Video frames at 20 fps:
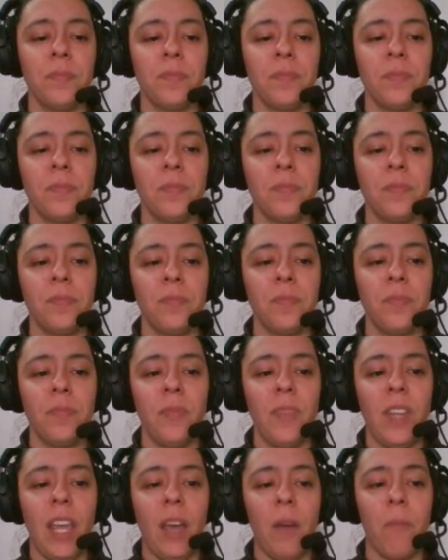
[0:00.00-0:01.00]
Now,
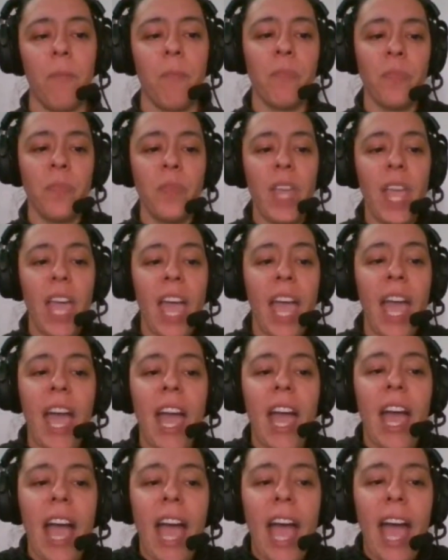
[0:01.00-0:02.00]
how
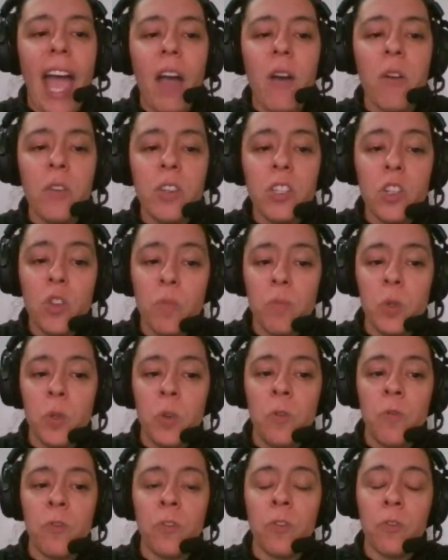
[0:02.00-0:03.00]
do you move from
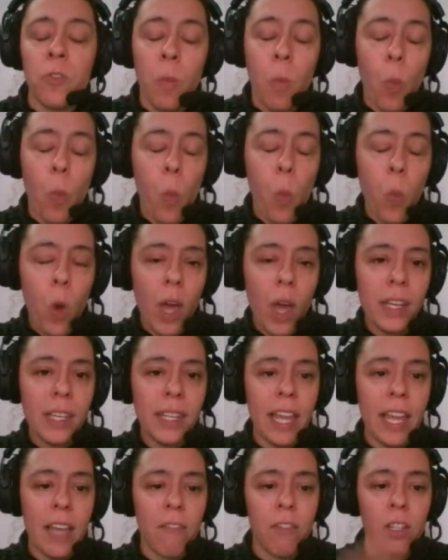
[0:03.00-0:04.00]
one level
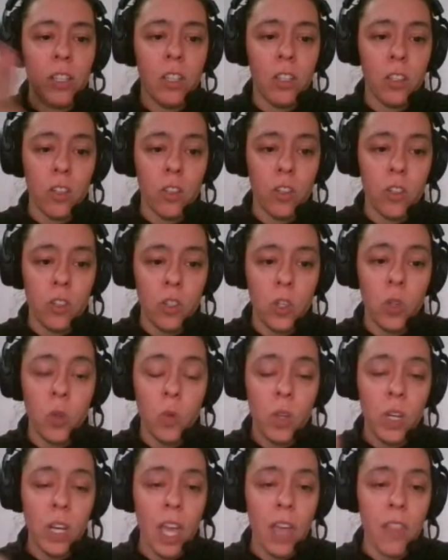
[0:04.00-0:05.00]
to
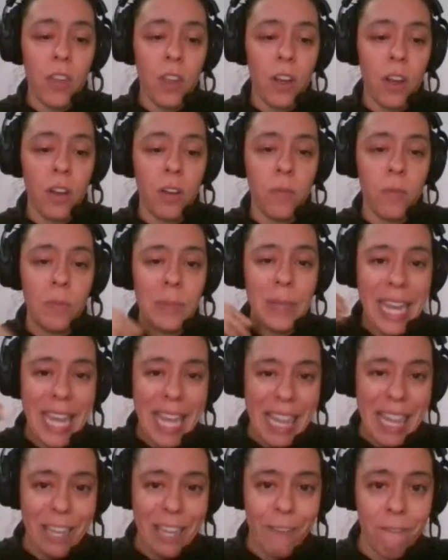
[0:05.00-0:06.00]
another in the
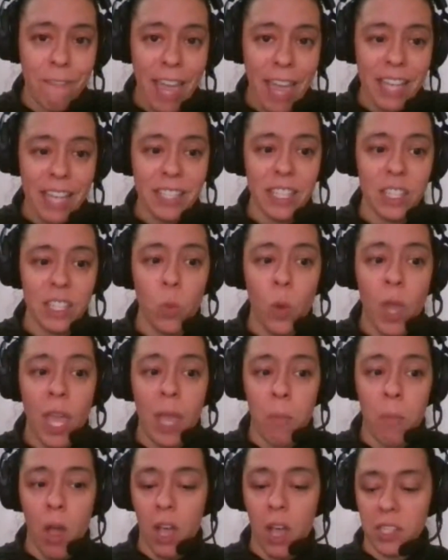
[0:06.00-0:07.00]
fastest way possible?
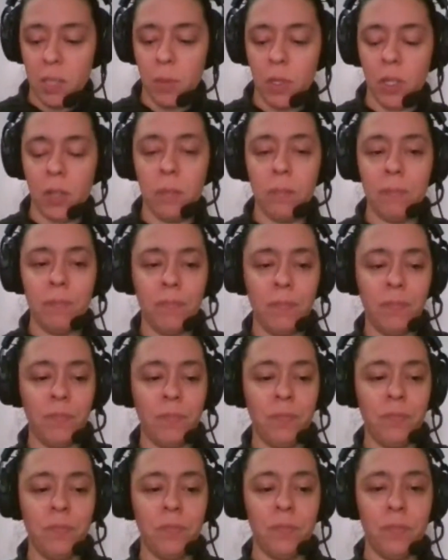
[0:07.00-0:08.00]

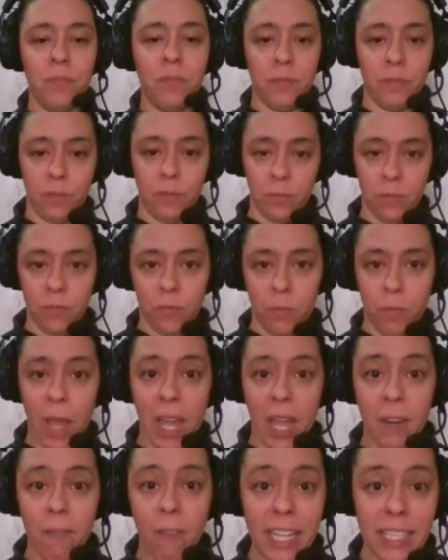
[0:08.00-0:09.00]
My advice,
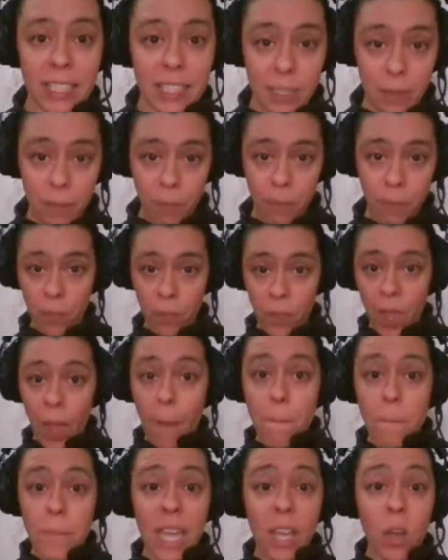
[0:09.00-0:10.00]
pick
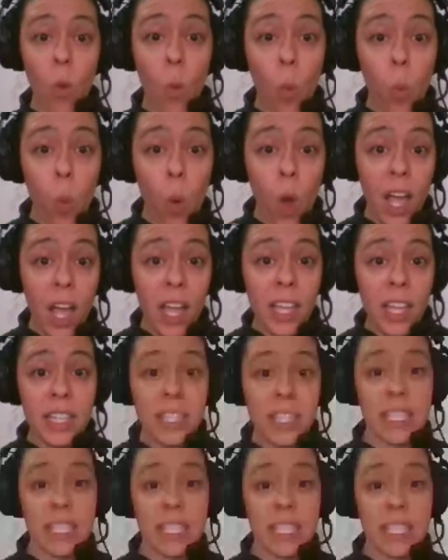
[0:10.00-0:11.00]
one skill
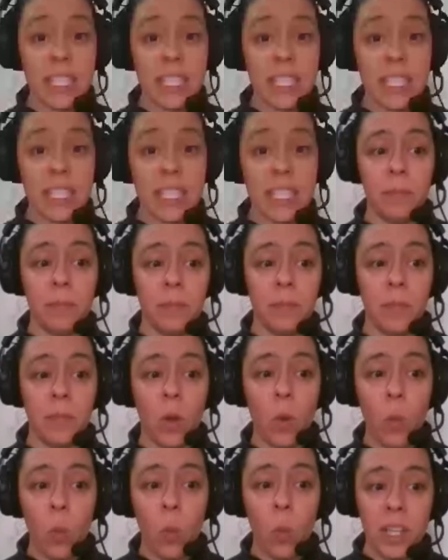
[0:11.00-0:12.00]

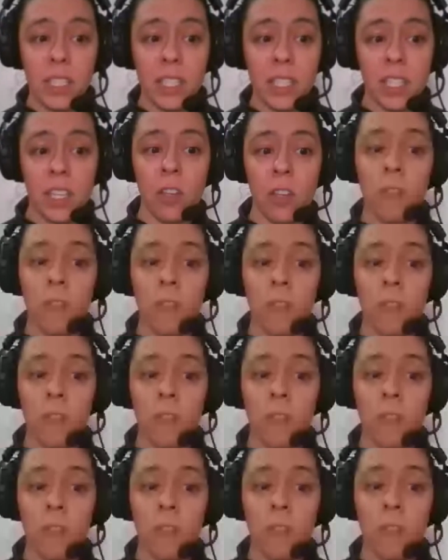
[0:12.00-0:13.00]
to focus on at a
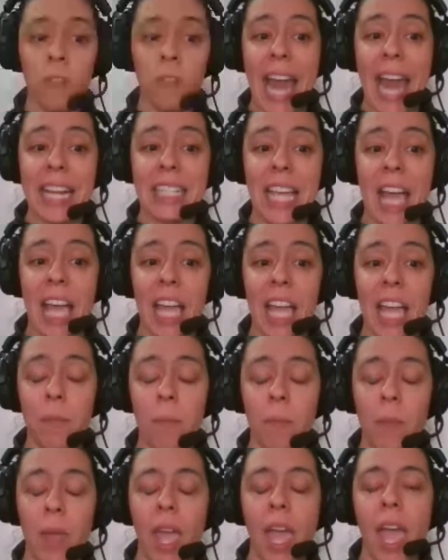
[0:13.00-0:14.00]
time,
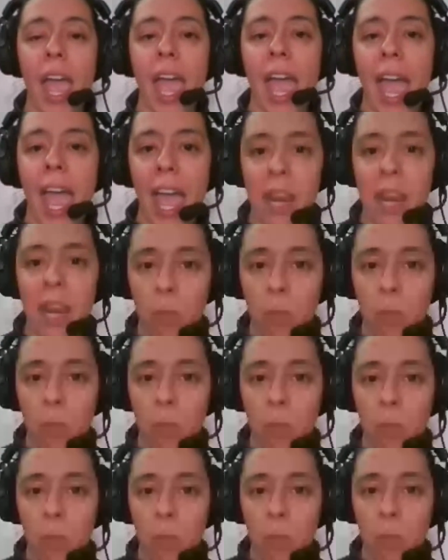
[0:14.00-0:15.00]
and practice it
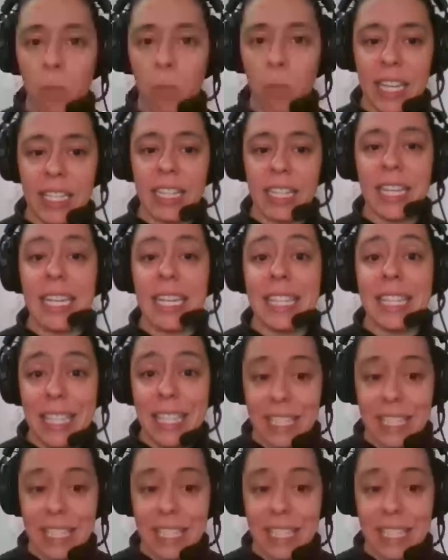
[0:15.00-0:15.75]
consistently.